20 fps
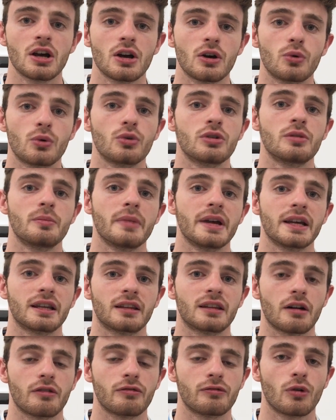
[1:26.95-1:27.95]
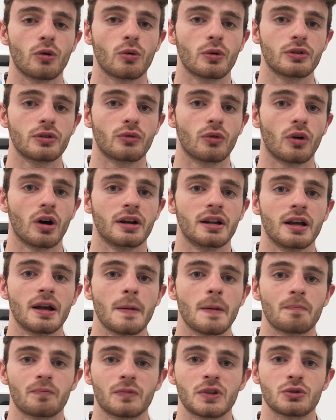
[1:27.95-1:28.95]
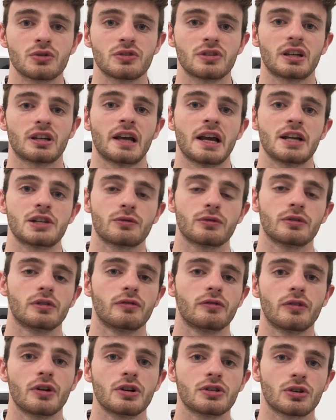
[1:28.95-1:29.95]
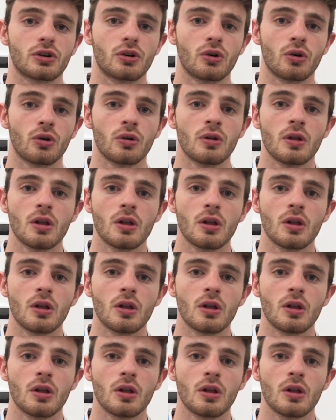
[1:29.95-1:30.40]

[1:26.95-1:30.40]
who would make that forward run. This was the case for the first goal,